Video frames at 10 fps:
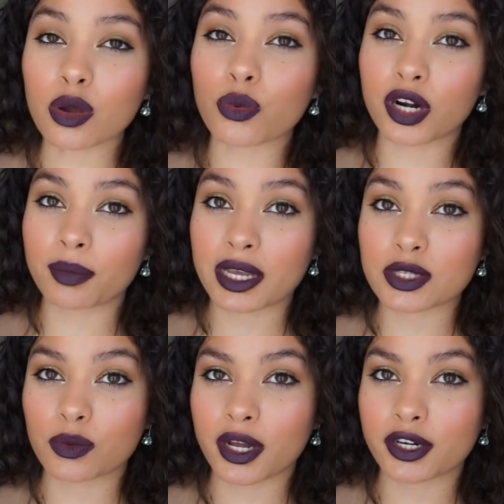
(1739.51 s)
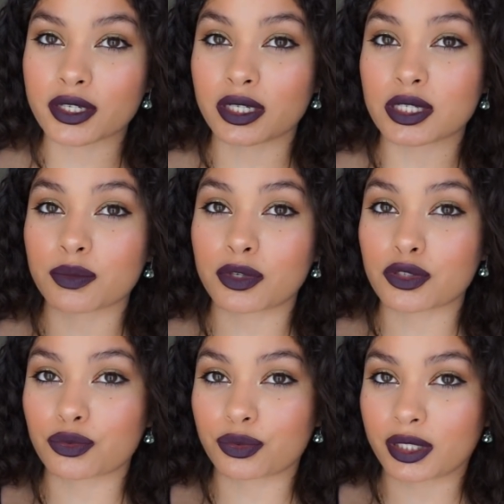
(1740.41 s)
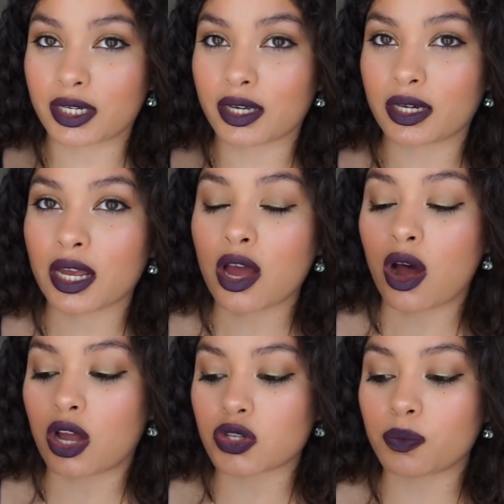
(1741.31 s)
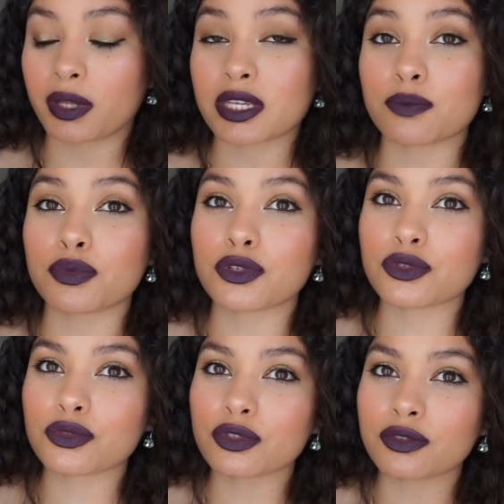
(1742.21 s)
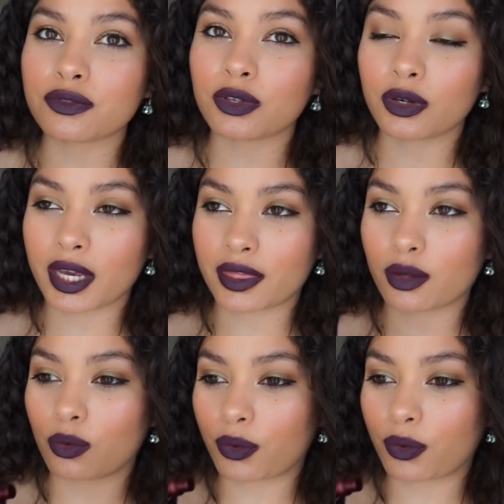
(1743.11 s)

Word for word: one of my sweaters and it smells really good also plays beautiful in the